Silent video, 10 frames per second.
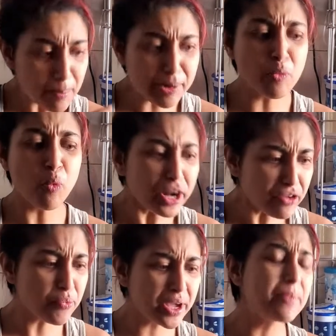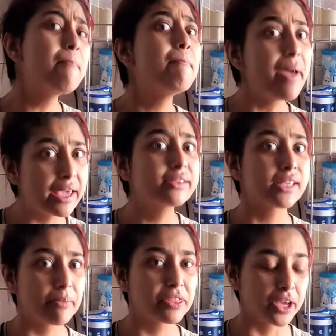But what if we can make
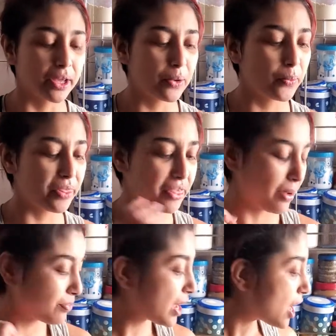something with them?